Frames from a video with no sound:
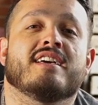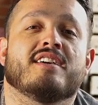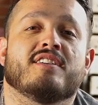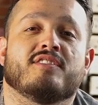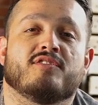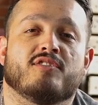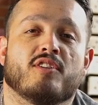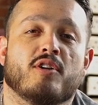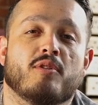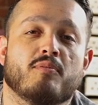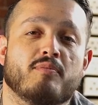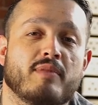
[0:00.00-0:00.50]

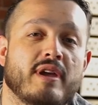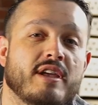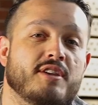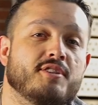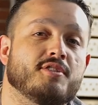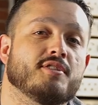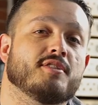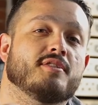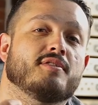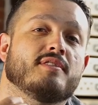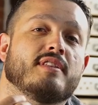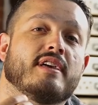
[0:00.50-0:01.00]
So make
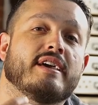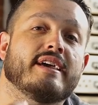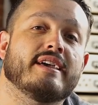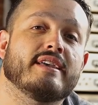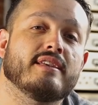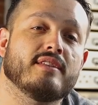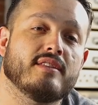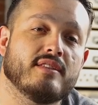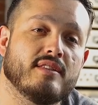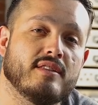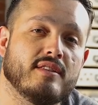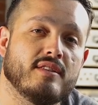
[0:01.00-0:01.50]
sure
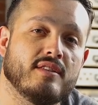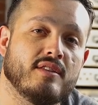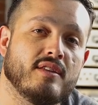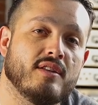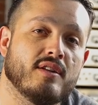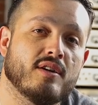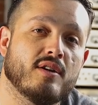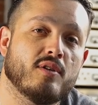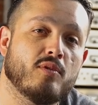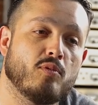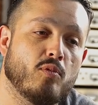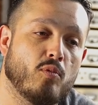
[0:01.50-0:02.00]
that, you
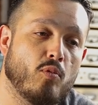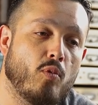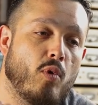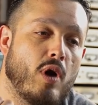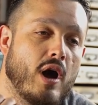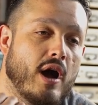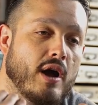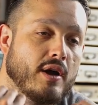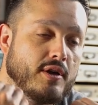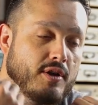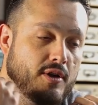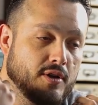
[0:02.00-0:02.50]
know,
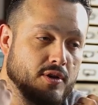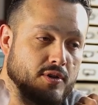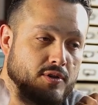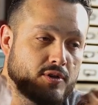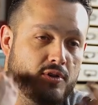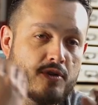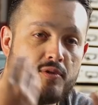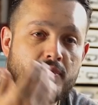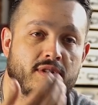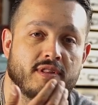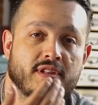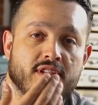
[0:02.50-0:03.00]
while you're
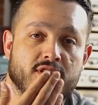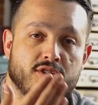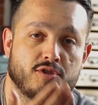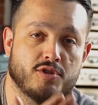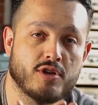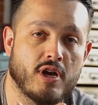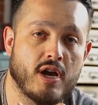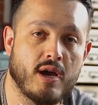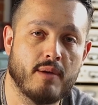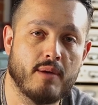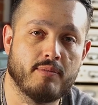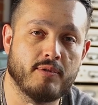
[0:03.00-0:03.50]
doing this
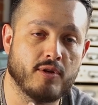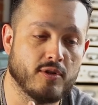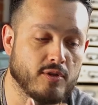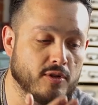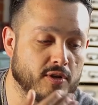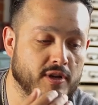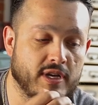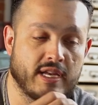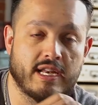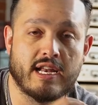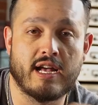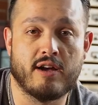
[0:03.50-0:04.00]
job, you're
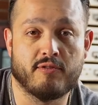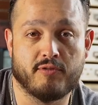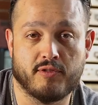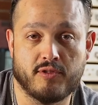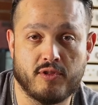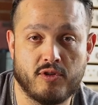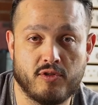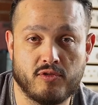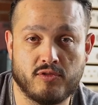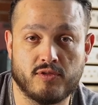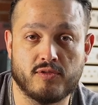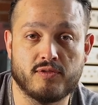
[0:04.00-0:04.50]
looking out for
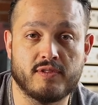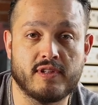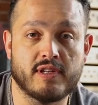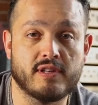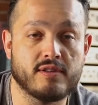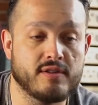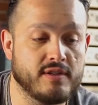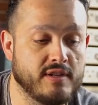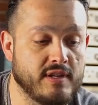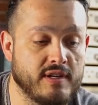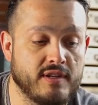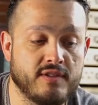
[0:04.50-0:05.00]
those
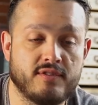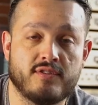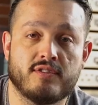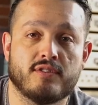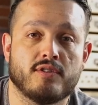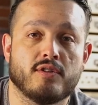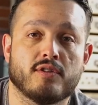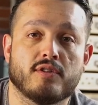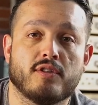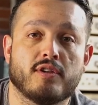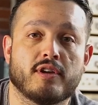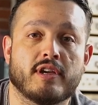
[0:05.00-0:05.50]
utilities,
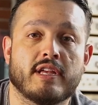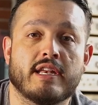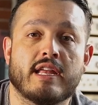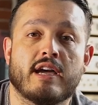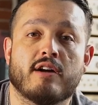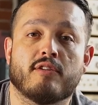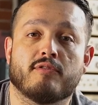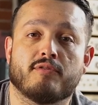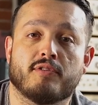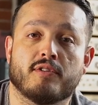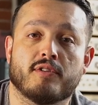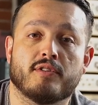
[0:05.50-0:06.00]
you're looking
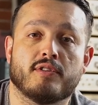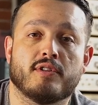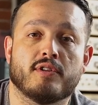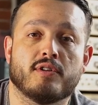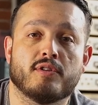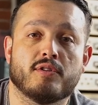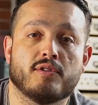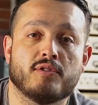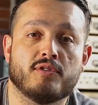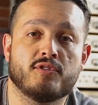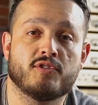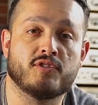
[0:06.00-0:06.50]
out for
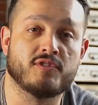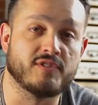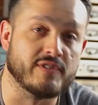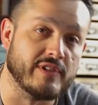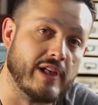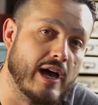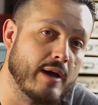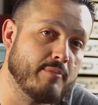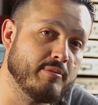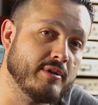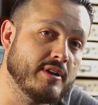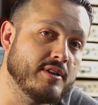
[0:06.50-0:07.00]
those
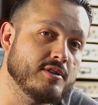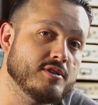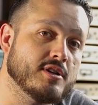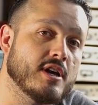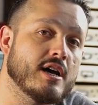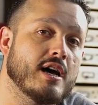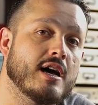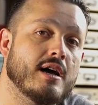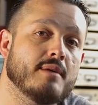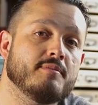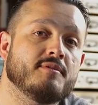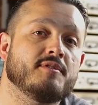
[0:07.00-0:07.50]
sloppy
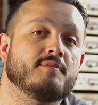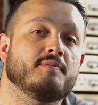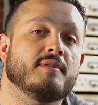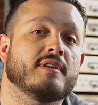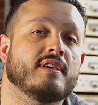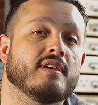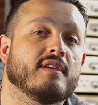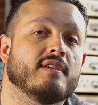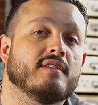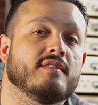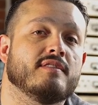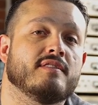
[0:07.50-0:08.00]
jobs,
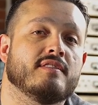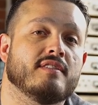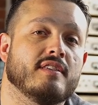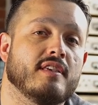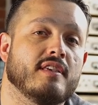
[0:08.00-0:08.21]
because